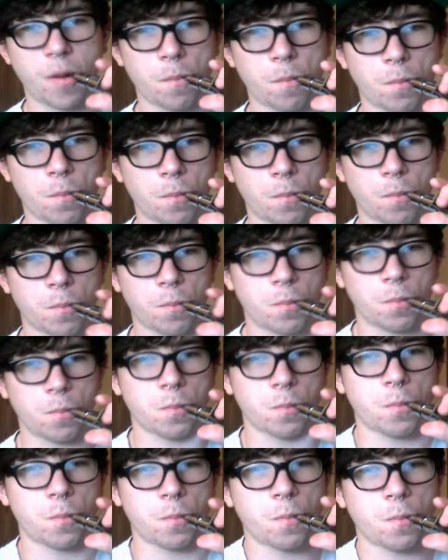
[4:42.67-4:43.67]

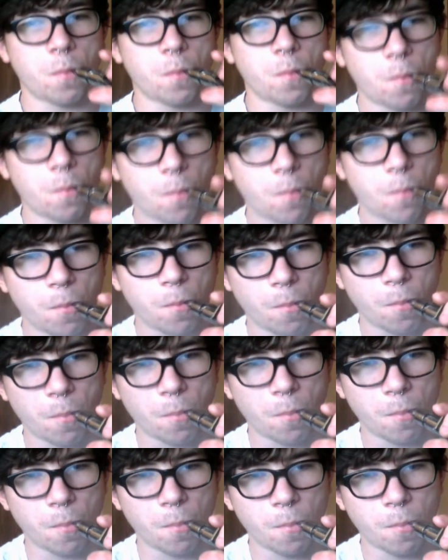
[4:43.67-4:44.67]

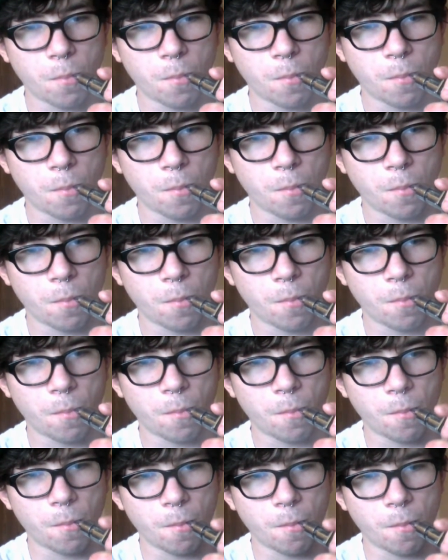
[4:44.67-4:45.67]

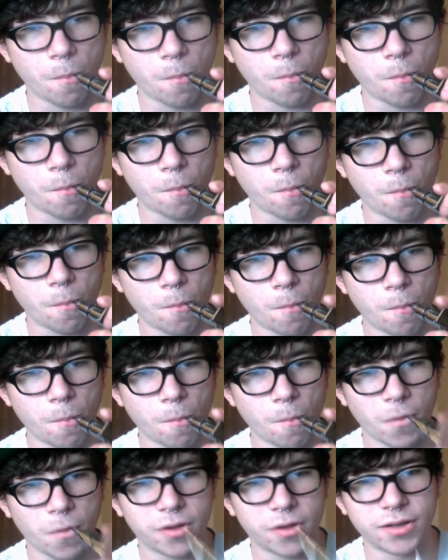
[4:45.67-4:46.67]

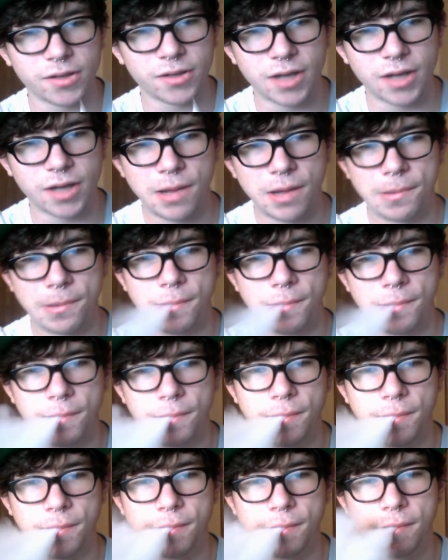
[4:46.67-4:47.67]

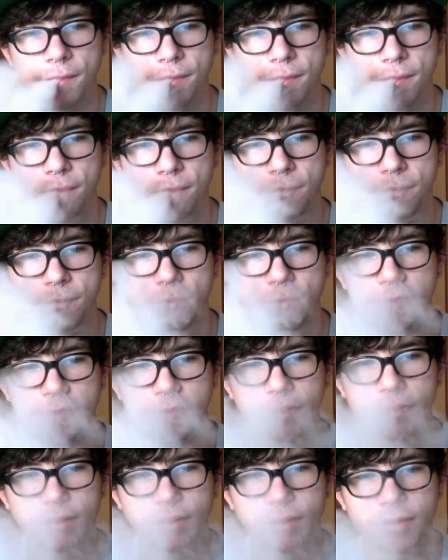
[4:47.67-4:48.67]
Nothing is said.